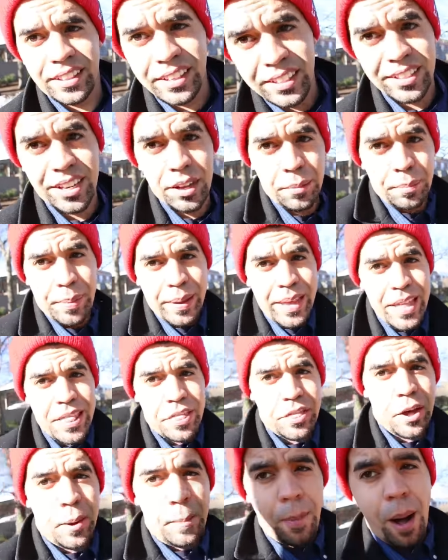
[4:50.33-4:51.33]
This could be
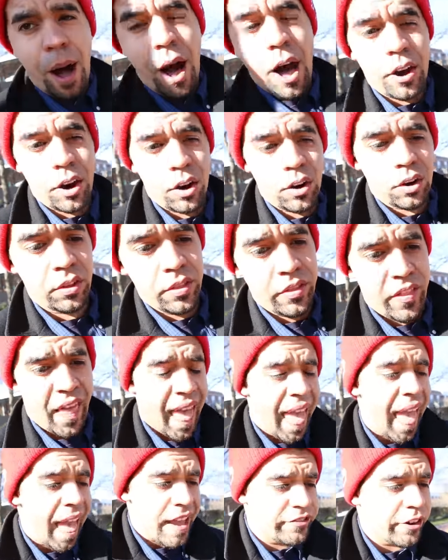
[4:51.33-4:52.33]
the model
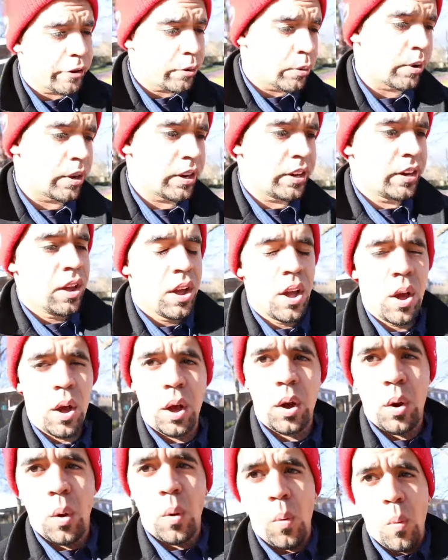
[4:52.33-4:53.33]
that
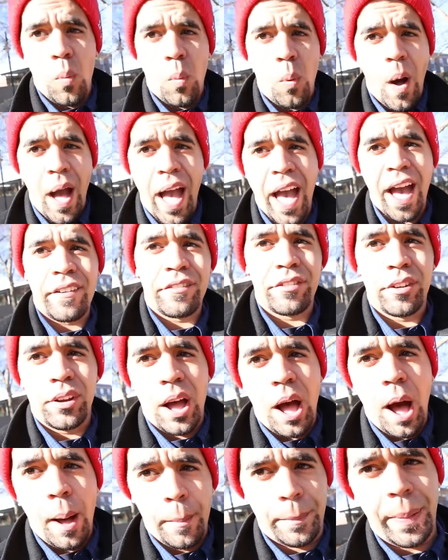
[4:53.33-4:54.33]
everyone will have
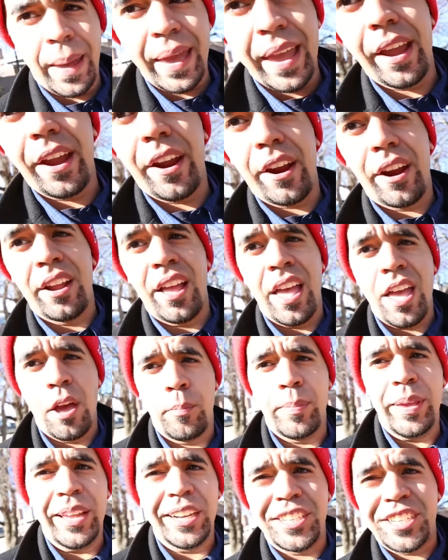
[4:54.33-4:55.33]
a pair.
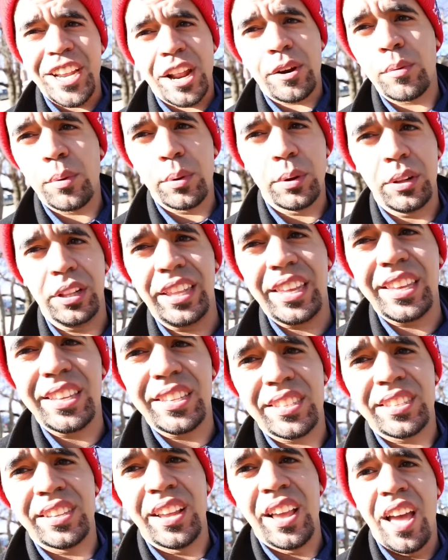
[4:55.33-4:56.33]
It'll be a general
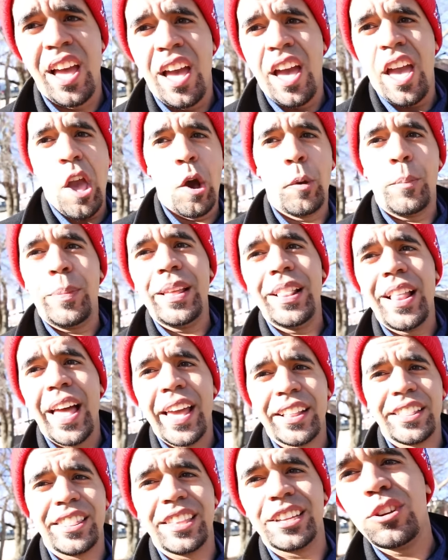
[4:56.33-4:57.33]
release. it'll be
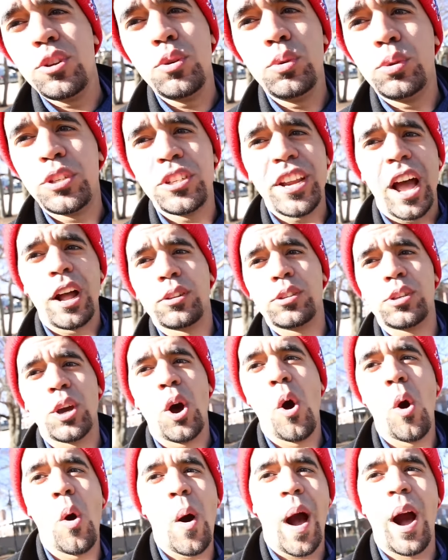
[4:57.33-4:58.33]
like the new Shell
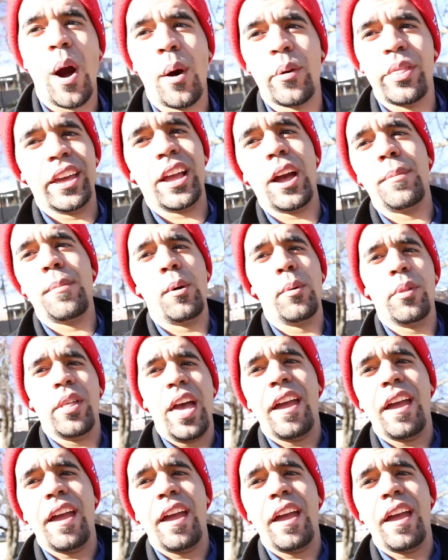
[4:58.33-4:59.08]
Toe, how they come out